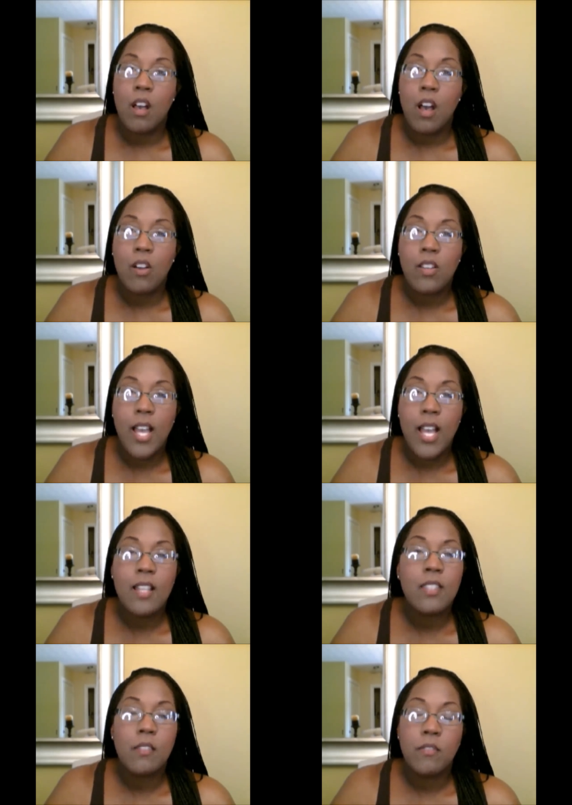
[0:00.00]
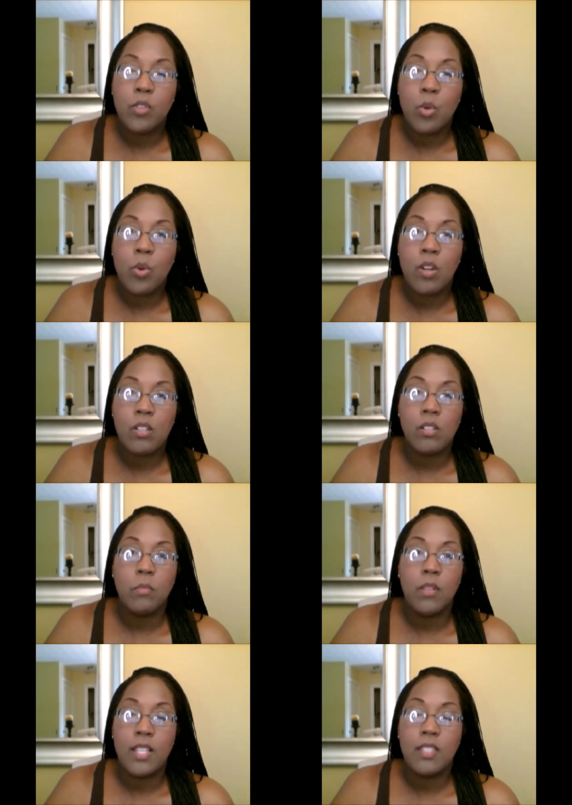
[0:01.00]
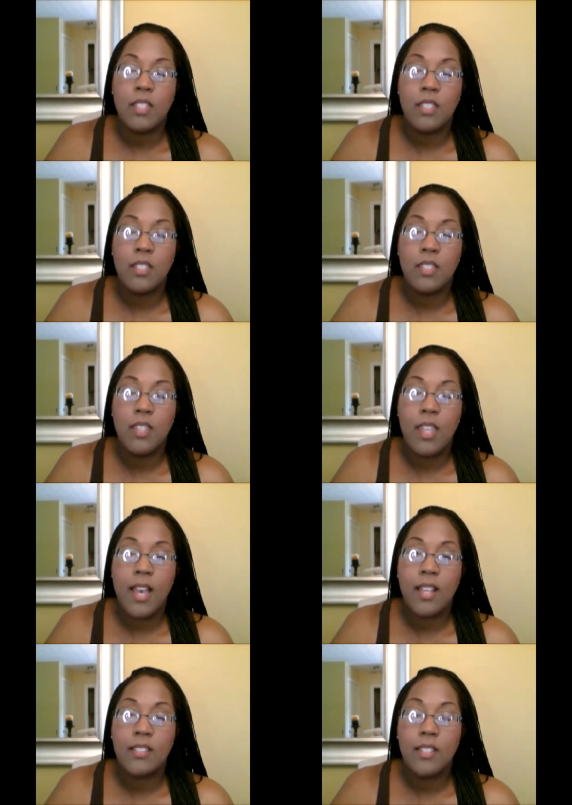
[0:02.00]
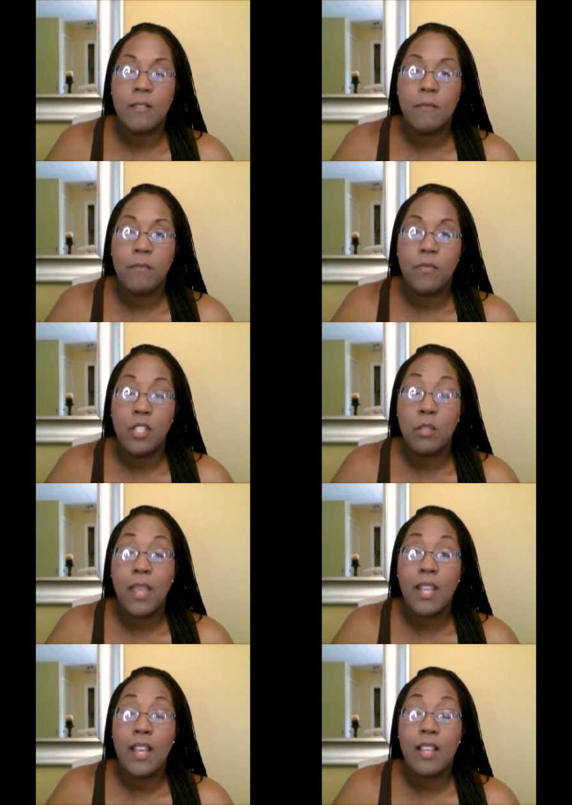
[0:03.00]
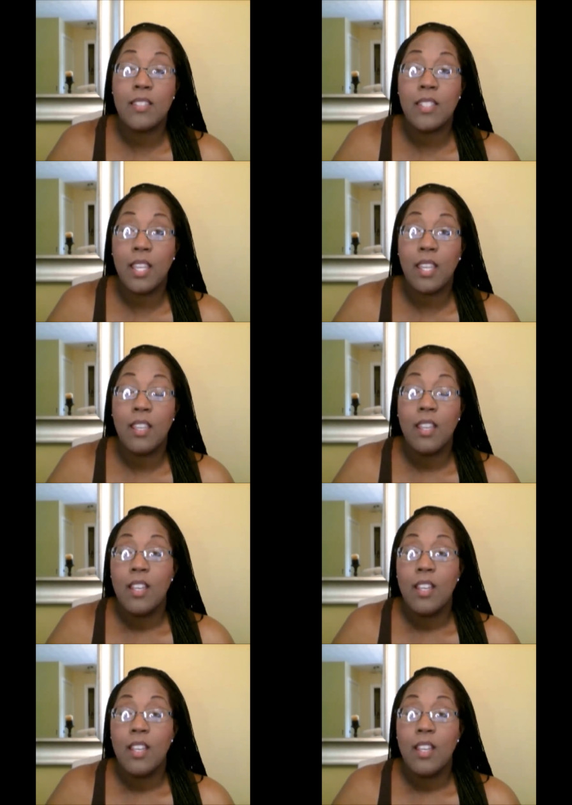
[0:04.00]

all kinds of stores and places that um, you may not see